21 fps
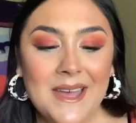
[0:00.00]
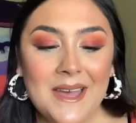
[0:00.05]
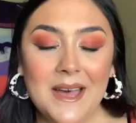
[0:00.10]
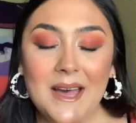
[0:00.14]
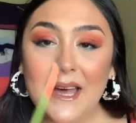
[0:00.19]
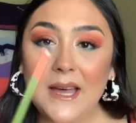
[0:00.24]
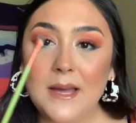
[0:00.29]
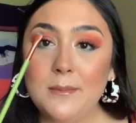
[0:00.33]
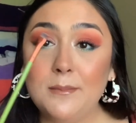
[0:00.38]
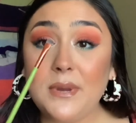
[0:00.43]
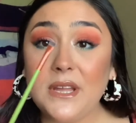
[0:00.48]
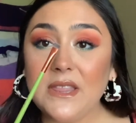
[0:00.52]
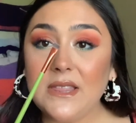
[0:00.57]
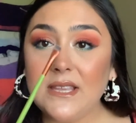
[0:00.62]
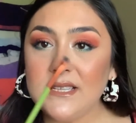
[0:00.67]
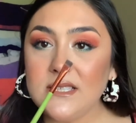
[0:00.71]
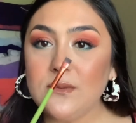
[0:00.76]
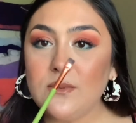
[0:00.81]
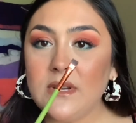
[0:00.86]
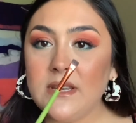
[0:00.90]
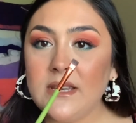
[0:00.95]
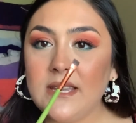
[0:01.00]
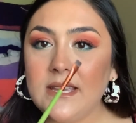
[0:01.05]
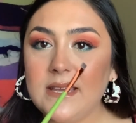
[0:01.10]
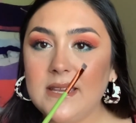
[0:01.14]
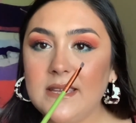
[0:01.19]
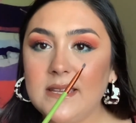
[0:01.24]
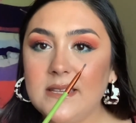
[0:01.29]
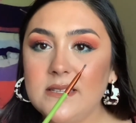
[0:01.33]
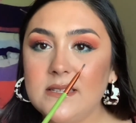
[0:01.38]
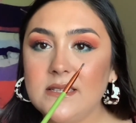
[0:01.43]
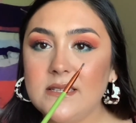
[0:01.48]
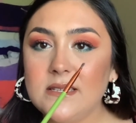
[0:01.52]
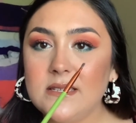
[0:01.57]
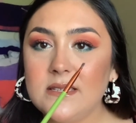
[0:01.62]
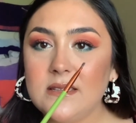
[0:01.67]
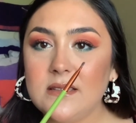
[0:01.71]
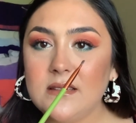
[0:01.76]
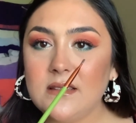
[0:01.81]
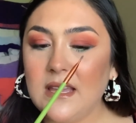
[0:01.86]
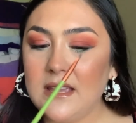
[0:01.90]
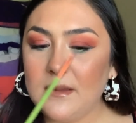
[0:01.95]
But this one is
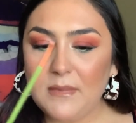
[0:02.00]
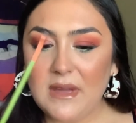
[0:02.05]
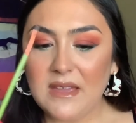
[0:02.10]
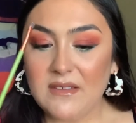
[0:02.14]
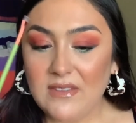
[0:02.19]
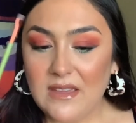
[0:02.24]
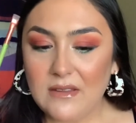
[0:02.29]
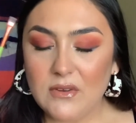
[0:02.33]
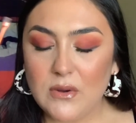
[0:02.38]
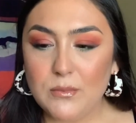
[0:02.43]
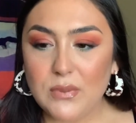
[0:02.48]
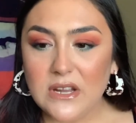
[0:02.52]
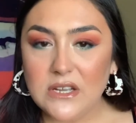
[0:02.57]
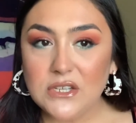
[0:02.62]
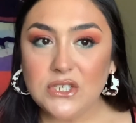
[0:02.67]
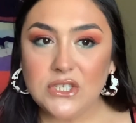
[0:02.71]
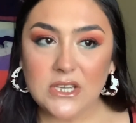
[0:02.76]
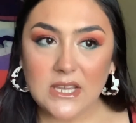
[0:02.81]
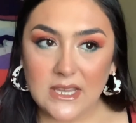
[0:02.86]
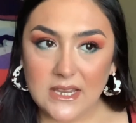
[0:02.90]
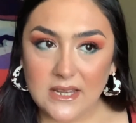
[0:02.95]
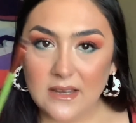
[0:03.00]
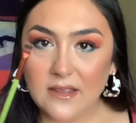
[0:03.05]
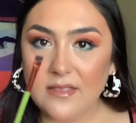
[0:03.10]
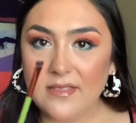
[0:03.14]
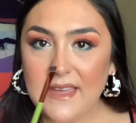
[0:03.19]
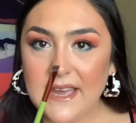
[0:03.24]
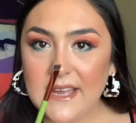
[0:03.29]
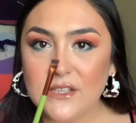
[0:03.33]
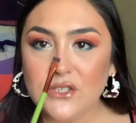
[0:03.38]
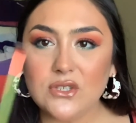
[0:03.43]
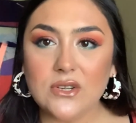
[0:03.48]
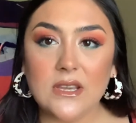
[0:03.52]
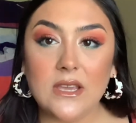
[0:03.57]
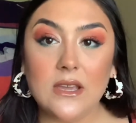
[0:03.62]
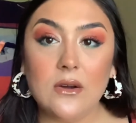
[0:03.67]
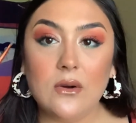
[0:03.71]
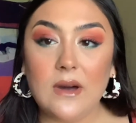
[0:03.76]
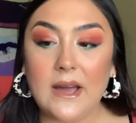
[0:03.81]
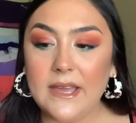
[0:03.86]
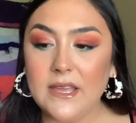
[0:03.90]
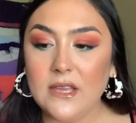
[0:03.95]
like my favorite brush in that trio.
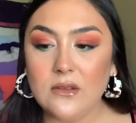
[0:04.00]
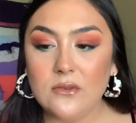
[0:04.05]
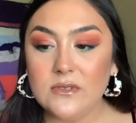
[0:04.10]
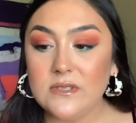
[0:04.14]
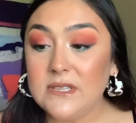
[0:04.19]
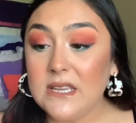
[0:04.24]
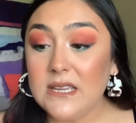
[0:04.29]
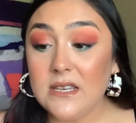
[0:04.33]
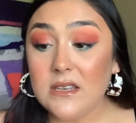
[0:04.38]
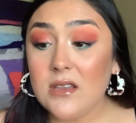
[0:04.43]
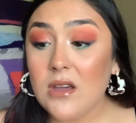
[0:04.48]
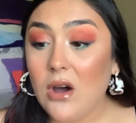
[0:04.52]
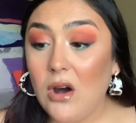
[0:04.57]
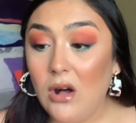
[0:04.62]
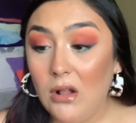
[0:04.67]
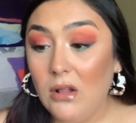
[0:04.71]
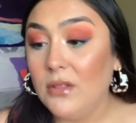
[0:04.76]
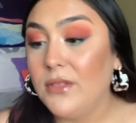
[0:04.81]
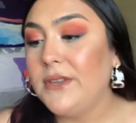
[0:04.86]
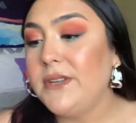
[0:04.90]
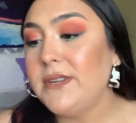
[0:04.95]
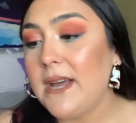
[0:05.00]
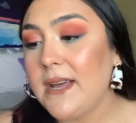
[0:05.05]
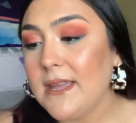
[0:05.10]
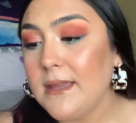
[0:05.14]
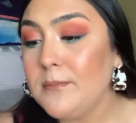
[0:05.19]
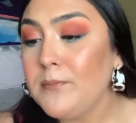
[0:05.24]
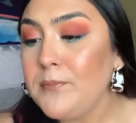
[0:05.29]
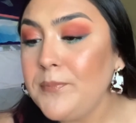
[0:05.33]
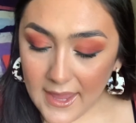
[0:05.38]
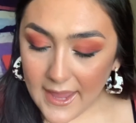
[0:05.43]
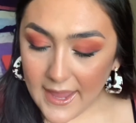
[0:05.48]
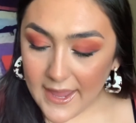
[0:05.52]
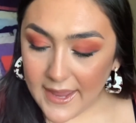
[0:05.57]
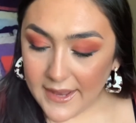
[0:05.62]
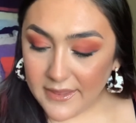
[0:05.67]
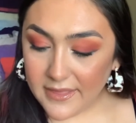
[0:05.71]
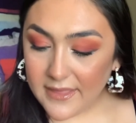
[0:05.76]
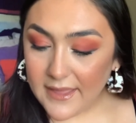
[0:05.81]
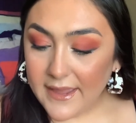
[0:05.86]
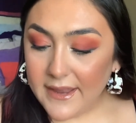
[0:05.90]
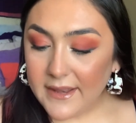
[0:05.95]
I use it all the time.
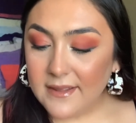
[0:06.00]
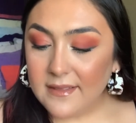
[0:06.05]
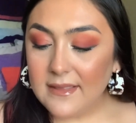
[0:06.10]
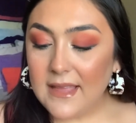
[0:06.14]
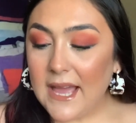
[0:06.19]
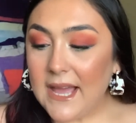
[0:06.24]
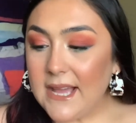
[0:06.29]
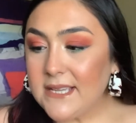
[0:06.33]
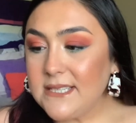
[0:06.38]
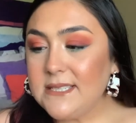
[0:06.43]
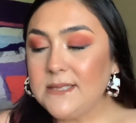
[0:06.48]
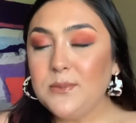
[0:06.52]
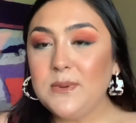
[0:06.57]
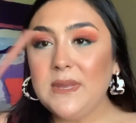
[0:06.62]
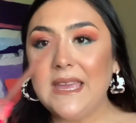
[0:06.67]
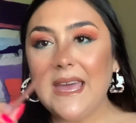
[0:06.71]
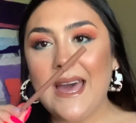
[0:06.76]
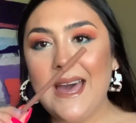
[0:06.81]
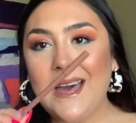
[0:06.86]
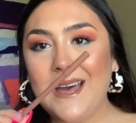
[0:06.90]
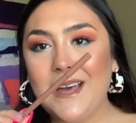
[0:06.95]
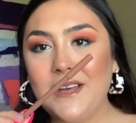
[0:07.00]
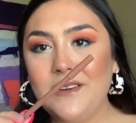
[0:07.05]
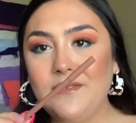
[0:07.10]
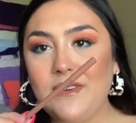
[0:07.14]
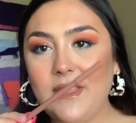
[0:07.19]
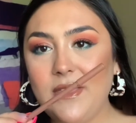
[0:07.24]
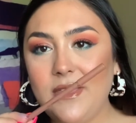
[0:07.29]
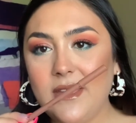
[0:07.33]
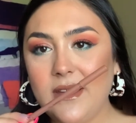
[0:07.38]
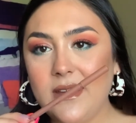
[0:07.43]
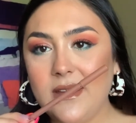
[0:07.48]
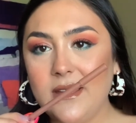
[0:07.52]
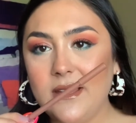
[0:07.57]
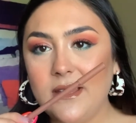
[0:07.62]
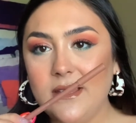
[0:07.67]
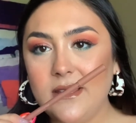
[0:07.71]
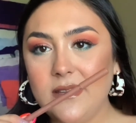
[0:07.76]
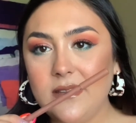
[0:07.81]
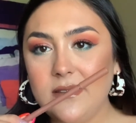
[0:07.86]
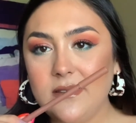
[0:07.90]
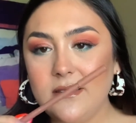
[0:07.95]
And then last we have
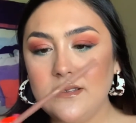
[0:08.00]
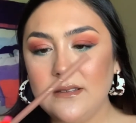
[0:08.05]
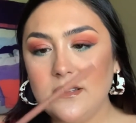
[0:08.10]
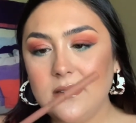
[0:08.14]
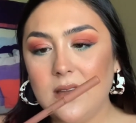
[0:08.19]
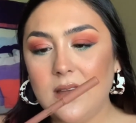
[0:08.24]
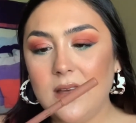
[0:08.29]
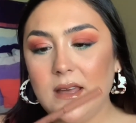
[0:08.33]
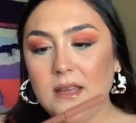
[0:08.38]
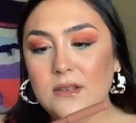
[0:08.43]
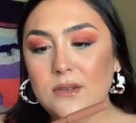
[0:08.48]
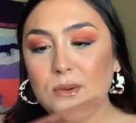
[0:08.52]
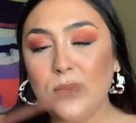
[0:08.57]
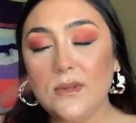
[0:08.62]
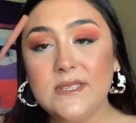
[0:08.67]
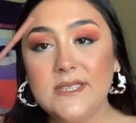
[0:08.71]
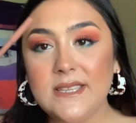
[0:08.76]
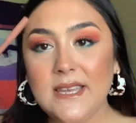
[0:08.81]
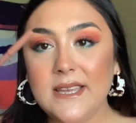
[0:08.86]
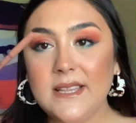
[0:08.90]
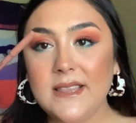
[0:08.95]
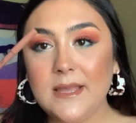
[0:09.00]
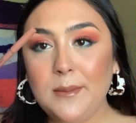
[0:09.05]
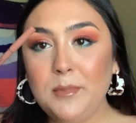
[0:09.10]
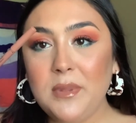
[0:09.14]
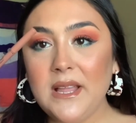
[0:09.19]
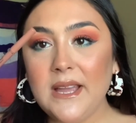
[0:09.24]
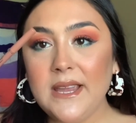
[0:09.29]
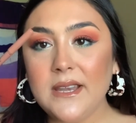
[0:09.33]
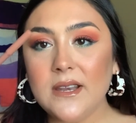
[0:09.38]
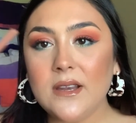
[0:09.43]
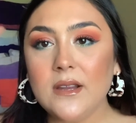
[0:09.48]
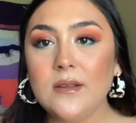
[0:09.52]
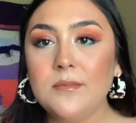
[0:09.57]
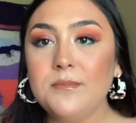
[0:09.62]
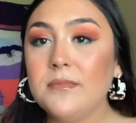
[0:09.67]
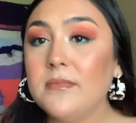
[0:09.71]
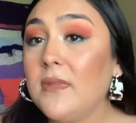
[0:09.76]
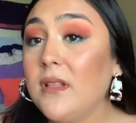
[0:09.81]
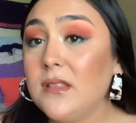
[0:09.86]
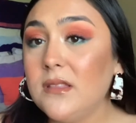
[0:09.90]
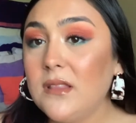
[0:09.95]
the Dulce lip liner.
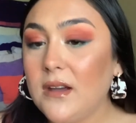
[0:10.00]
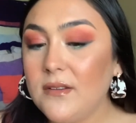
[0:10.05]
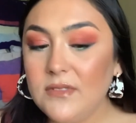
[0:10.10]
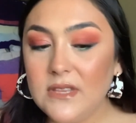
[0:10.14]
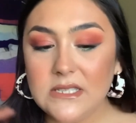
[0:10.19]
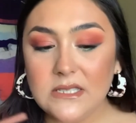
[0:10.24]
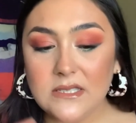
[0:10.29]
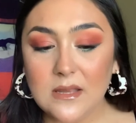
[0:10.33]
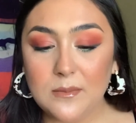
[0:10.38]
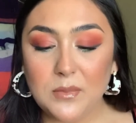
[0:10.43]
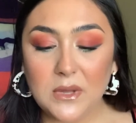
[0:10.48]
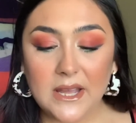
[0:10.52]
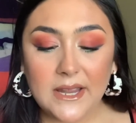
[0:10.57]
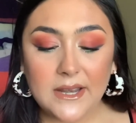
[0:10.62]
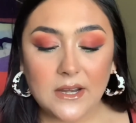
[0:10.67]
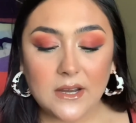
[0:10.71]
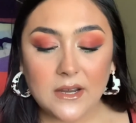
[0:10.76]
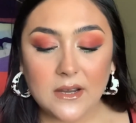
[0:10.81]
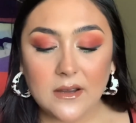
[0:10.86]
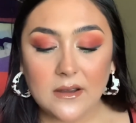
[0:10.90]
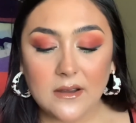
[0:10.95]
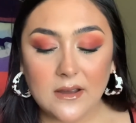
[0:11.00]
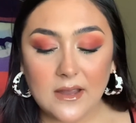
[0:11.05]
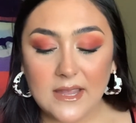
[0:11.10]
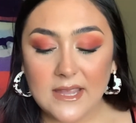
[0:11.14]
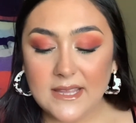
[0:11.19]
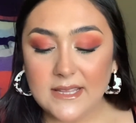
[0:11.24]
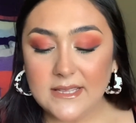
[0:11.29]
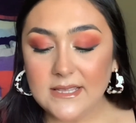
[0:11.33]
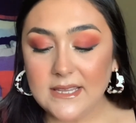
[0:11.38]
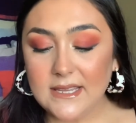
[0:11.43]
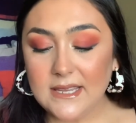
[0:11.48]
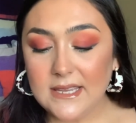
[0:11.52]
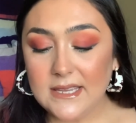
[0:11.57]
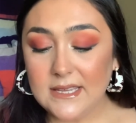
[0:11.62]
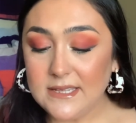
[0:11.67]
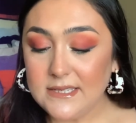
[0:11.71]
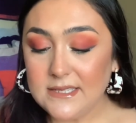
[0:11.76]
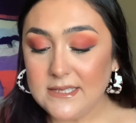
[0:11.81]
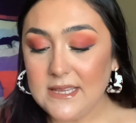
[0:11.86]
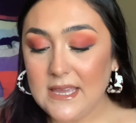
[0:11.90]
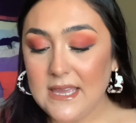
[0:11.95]
Love this lip liner. It
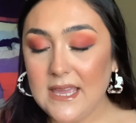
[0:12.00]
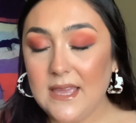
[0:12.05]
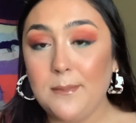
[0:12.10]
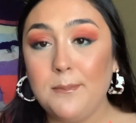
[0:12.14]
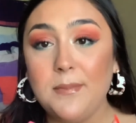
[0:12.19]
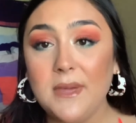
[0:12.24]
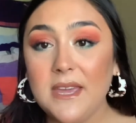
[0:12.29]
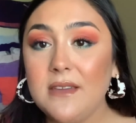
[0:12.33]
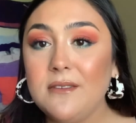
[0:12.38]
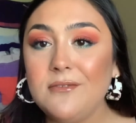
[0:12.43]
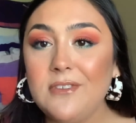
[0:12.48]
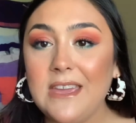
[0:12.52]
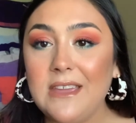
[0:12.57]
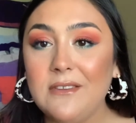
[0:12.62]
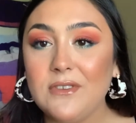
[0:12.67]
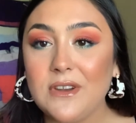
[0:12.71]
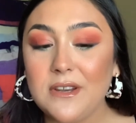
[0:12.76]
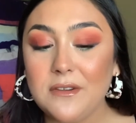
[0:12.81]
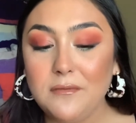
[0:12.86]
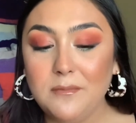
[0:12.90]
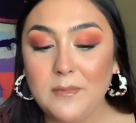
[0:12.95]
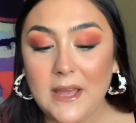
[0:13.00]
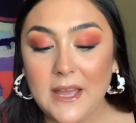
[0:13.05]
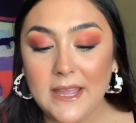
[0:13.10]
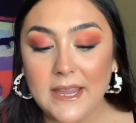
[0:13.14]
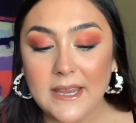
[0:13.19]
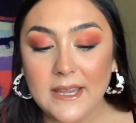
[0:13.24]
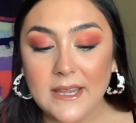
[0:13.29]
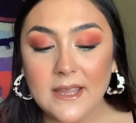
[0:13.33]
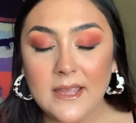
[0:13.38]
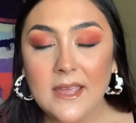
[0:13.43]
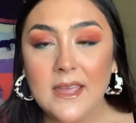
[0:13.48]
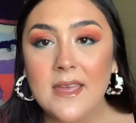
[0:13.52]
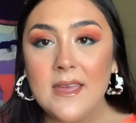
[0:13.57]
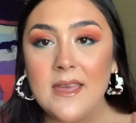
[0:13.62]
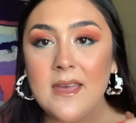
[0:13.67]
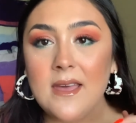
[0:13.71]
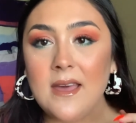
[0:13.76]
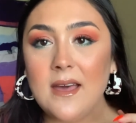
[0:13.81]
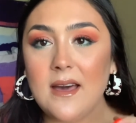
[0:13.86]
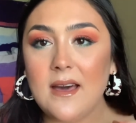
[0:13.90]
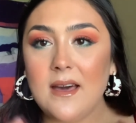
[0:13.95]
is a big favorite of mine.
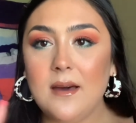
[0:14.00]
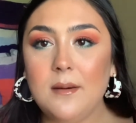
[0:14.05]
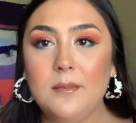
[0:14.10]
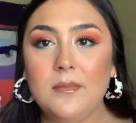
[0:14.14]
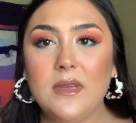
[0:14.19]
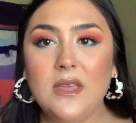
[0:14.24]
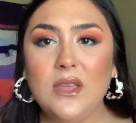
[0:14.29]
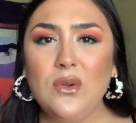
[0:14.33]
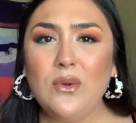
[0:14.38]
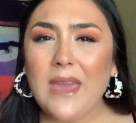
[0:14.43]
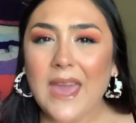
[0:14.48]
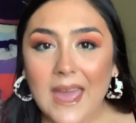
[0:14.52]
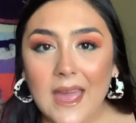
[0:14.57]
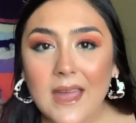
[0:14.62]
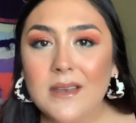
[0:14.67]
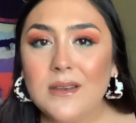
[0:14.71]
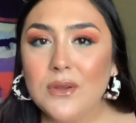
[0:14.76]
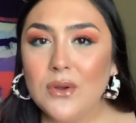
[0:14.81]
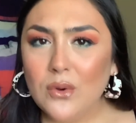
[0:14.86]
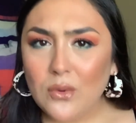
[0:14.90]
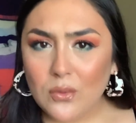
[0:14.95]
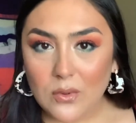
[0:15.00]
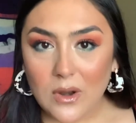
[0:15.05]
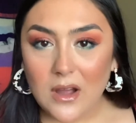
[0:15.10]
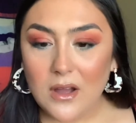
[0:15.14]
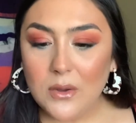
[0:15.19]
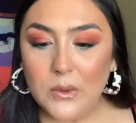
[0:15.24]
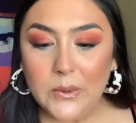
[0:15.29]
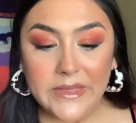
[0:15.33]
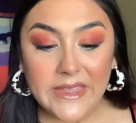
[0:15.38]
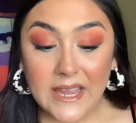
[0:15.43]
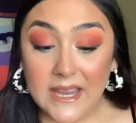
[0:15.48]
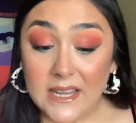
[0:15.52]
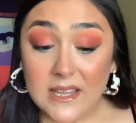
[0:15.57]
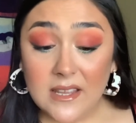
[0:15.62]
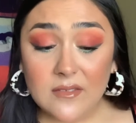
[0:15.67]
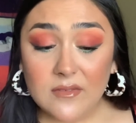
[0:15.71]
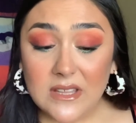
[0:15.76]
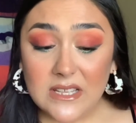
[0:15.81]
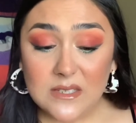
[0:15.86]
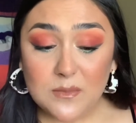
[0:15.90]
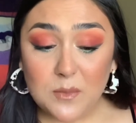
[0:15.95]
You can't go wrong with any of
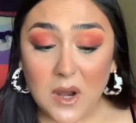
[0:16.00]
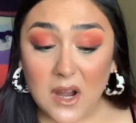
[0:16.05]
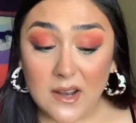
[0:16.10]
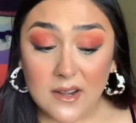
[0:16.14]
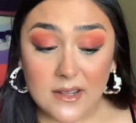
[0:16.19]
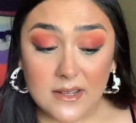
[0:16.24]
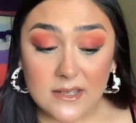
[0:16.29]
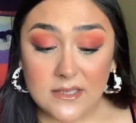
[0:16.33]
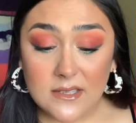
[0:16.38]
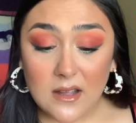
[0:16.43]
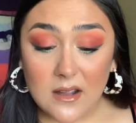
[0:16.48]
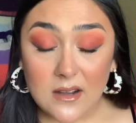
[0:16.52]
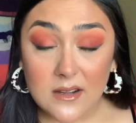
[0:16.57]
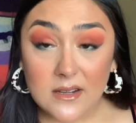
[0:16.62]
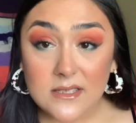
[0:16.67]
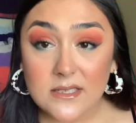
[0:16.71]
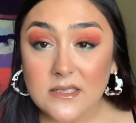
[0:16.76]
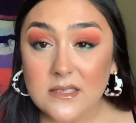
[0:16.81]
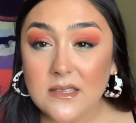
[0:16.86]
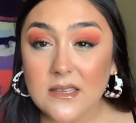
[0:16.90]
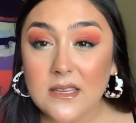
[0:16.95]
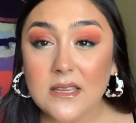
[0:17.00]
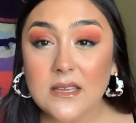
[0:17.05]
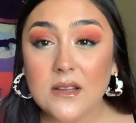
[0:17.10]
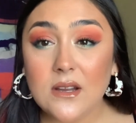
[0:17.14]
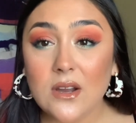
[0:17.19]
these products, honestly.